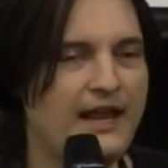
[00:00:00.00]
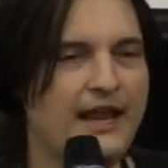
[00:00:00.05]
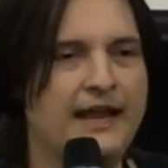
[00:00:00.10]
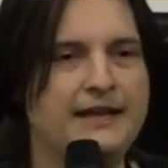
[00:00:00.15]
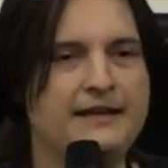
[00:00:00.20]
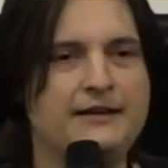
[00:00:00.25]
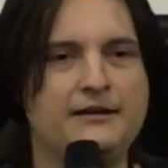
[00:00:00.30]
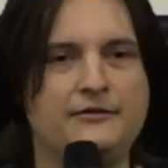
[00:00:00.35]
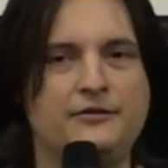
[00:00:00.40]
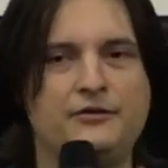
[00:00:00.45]

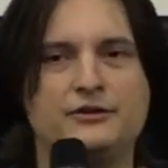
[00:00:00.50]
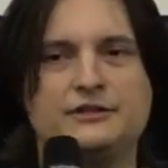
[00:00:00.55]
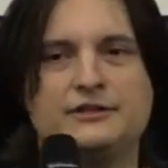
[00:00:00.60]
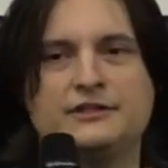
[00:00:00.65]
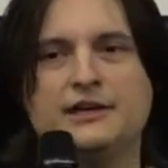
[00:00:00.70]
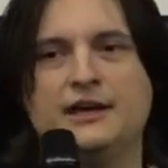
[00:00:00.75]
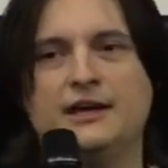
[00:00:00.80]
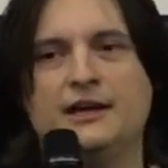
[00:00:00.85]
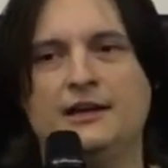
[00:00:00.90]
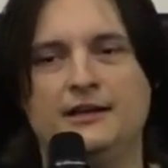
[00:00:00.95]
and uh, of
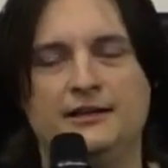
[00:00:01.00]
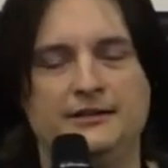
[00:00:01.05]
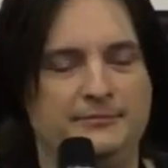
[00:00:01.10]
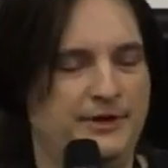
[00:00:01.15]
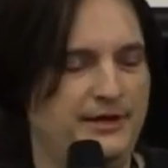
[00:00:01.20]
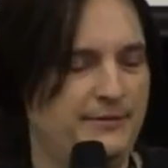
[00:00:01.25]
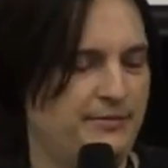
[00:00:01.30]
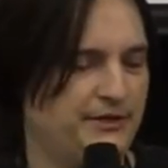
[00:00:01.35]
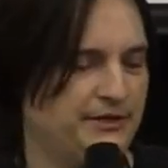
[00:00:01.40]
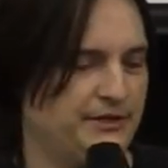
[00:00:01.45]
course
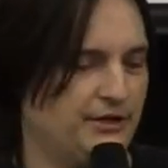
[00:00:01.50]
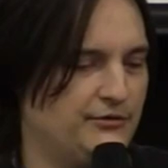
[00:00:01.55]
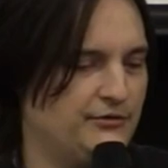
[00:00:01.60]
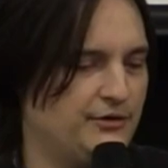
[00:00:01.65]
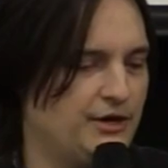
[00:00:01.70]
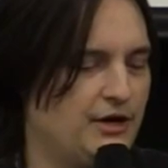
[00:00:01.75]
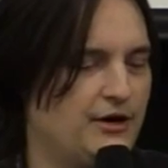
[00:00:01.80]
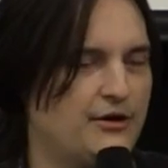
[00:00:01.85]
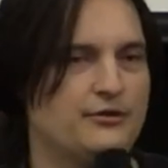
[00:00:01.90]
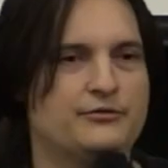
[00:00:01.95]
people
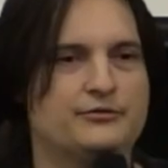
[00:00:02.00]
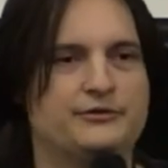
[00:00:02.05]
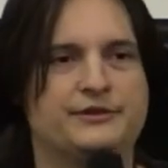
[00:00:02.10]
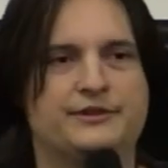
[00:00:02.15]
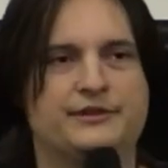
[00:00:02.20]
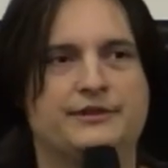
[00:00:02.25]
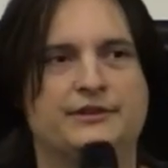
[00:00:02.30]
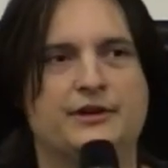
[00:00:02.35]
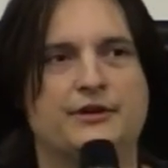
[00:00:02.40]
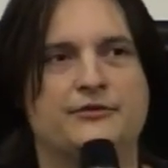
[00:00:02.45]
don't know
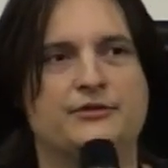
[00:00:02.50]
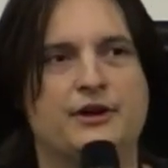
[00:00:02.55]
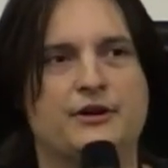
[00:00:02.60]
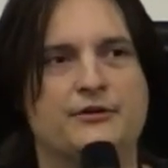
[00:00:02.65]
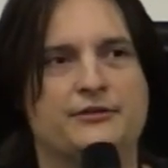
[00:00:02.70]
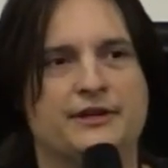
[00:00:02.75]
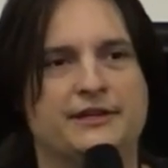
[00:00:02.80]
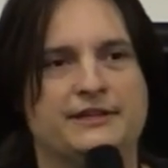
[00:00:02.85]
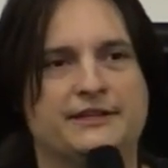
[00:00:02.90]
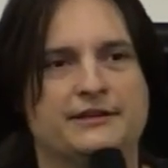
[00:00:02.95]
don't
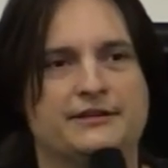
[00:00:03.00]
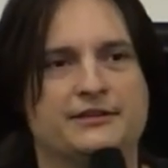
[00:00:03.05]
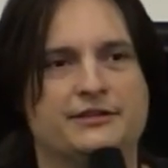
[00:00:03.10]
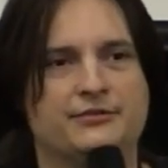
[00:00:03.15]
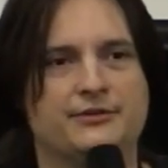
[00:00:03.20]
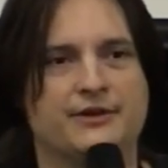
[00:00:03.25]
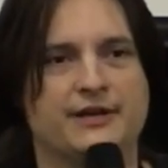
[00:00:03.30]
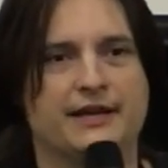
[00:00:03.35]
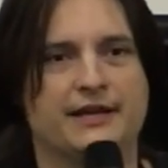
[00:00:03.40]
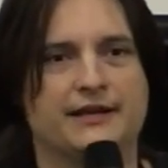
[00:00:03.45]
know that they're
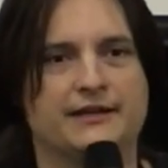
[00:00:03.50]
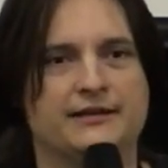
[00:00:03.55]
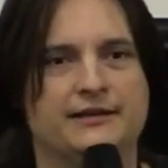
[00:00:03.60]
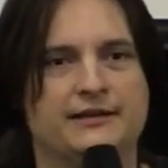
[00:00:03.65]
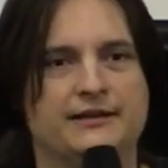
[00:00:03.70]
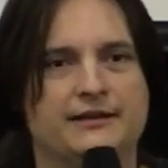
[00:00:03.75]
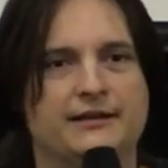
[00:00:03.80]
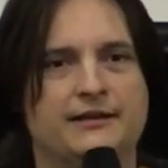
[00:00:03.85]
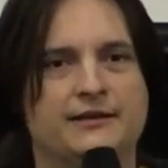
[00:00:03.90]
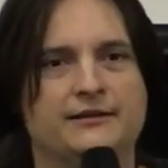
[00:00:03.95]
doing it
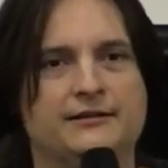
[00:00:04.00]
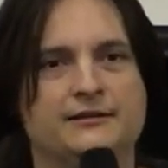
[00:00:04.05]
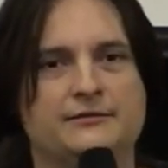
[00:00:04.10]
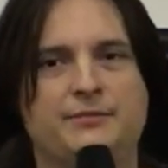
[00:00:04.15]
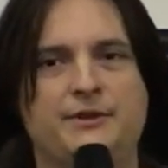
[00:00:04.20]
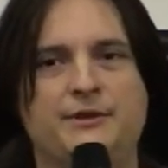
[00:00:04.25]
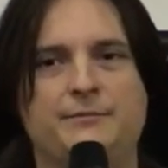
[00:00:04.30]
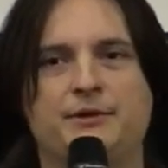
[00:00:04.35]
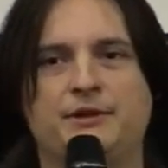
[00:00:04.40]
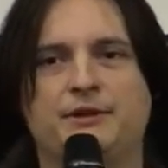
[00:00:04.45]
because
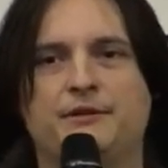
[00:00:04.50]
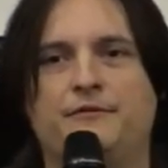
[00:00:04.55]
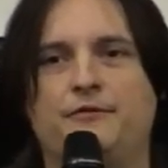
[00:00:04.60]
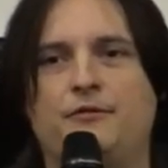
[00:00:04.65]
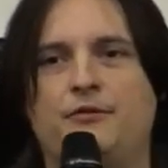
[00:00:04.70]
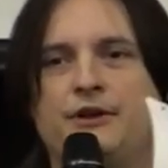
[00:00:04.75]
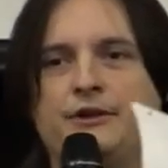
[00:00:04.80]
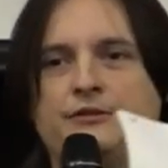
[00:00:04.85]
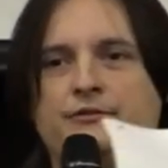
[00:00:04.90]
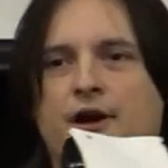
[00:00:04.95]
people
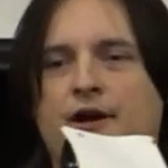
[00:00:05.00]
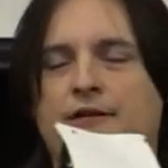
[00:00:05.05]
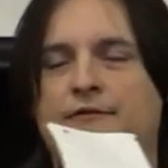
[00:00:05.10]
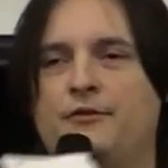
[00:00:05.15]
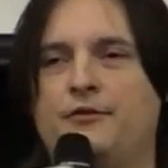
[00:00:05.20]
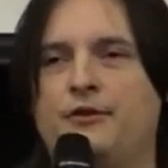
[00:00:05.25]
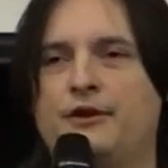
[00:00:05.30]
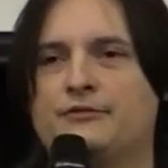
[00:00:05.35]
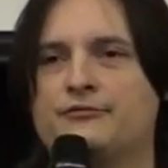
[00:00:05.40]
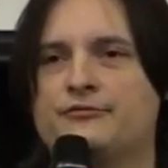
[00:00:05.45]
avoid
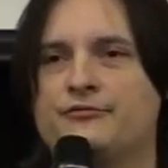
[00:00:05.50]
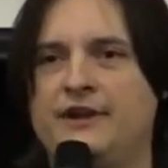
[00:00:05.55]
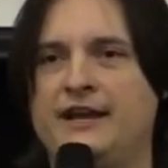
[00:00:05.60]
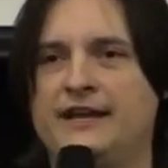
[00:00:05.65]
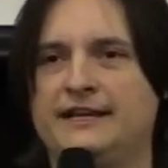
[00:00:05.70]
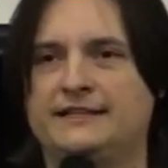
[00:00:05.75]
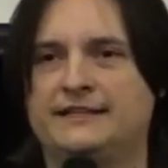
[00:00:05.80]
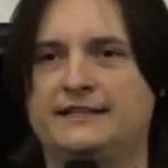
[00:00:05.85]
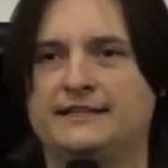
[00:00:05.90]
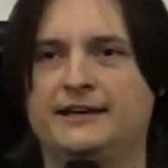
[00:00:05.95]
avoid
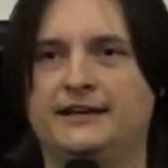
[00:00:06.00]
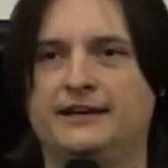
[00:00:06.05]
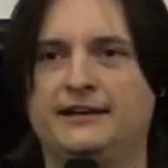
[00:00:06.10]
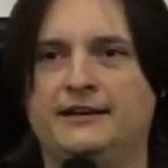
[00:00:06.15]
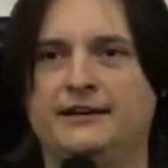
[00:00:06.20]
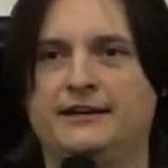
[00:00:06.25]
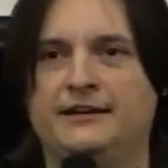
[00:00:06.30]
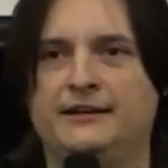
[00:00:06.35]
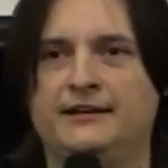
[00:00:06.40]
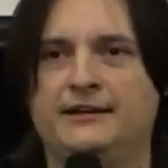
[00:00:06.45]
risk
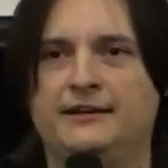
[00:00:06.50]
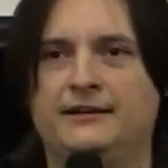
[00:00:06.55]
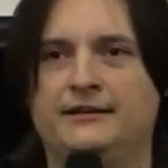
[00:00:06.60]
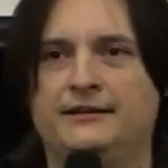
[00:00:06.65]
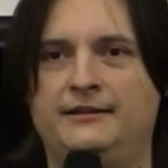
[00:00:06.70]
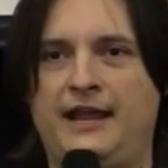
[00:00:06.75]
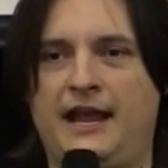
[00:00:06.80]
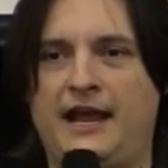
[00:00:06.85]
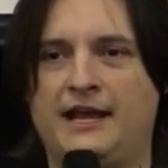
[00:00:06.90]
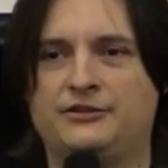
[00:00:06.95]

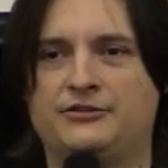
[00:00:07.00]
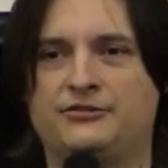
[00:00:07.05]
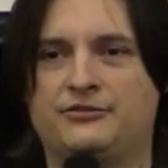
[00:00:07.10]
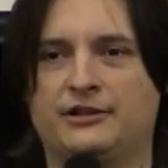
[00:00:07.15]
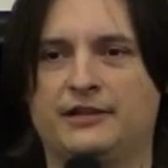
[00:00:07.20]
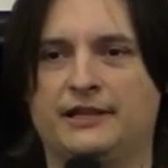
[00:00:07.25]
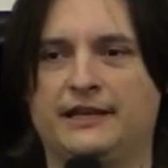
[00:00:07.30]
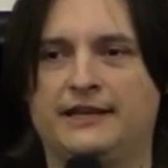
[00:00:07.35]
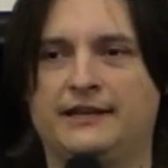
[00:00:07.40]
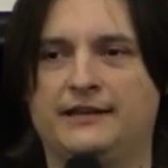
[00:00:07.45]

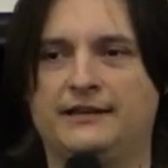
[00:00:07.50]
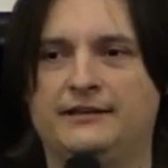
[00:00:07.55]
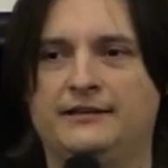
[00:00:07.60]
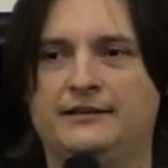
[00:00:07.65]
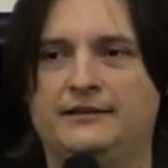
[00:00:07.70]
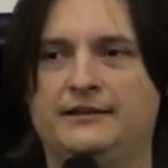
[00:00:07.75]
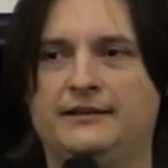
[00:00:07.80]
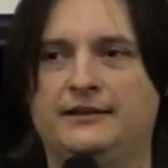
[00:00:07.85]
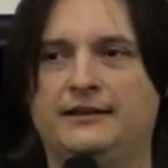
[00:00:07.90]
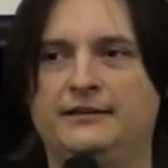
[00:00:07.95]
naturally
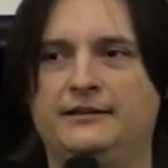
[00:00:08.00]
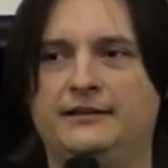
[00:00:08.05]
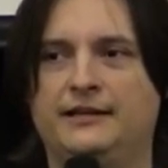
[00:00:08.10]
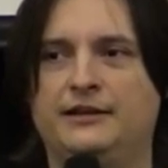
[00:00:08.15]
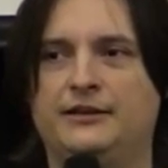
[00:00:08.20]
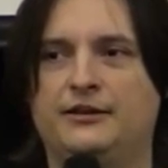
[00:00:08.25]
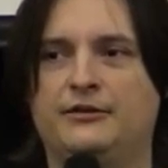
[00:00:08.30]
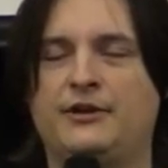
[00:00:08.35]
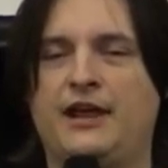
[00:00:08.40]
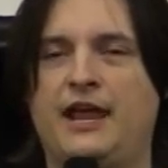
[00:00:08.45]

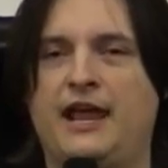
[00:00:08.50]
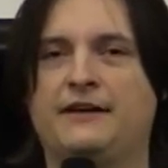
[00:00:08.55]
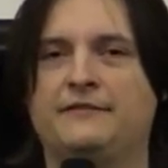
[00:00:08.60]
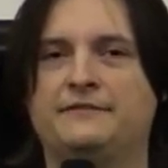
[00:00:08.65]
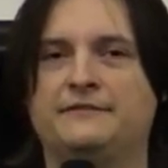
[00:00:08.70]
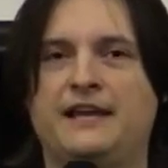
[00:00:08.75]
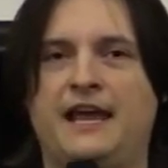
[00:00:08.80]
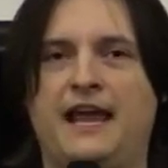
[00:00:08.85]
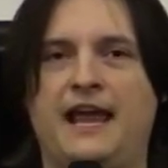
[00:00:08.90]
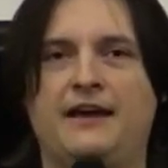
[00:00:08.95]
they don't
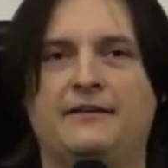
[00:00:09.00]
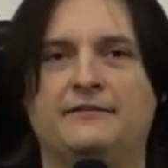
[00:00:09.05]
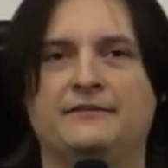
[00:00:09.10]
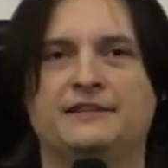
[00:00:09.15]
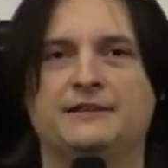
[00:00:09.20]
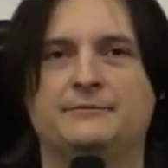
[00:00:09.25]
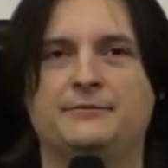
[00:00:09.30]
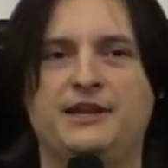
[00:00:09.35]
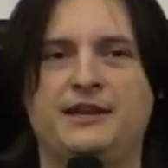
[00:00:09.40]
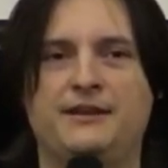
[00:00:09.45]
have to have
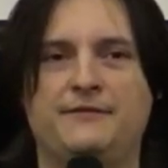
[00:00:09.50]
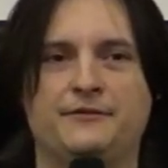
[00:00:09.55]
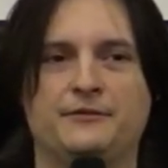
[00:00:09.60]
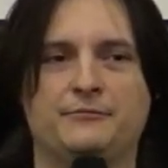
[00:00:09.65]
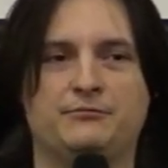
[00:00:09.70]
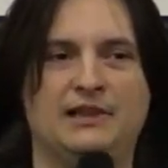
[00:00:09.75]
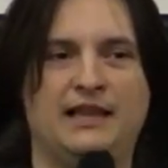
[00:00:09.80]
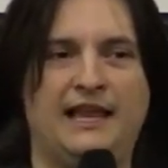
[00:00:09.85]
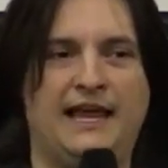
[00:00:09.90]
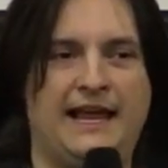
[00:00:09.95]
some
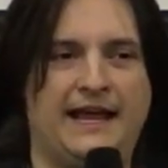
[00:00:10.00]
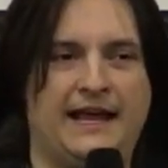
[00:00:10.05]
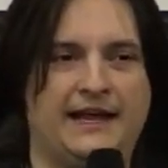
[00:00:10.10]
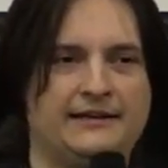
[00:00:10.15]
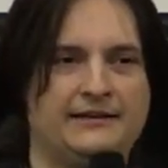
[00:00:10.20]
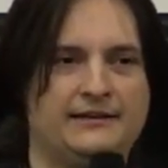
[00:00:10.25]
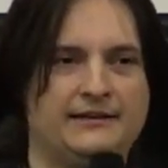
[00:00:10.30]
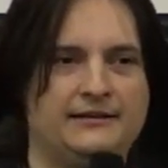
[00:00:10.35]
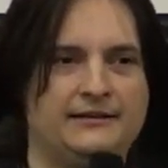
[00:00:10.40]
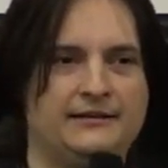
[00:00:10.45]
evil
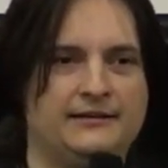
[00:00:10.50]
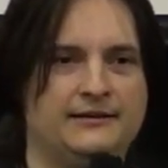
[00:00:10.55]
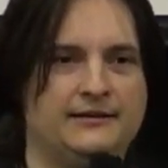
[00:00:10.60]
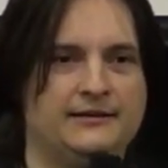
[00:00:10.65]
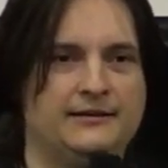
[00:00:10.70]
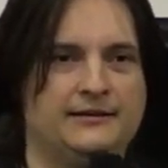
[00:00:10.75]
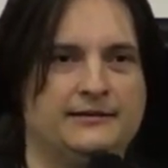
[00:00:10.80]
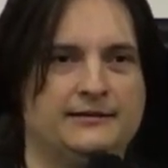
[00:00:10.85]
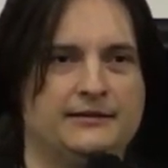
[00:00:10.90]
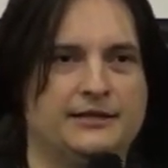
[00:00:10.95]
plan
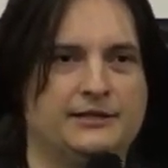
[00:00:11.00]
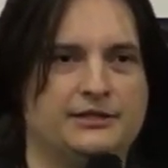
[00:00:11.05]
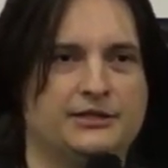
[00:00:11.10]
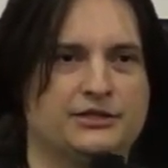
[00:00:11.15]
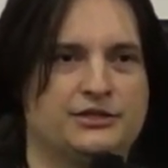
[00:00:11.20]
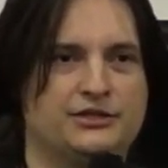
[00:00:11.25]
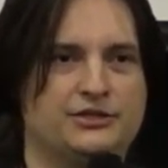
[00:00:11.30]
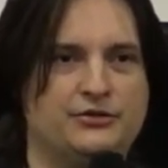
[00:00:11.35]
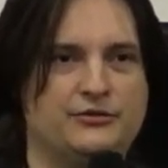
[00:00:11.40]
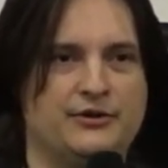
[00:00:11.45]
they
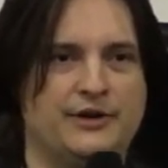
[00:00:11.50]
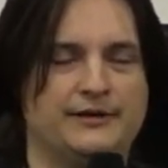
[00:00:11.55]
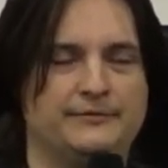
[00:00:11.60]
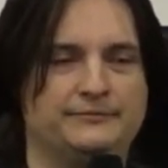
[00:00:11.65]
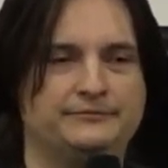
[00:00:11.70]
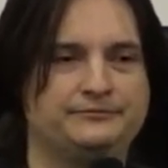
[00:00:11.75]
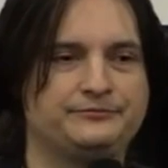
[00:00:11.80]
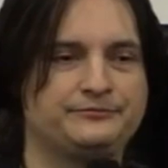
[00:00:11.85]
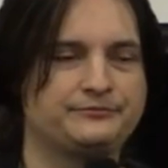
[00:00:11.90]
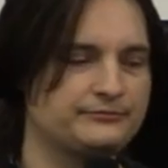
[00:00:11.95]
just do it
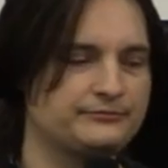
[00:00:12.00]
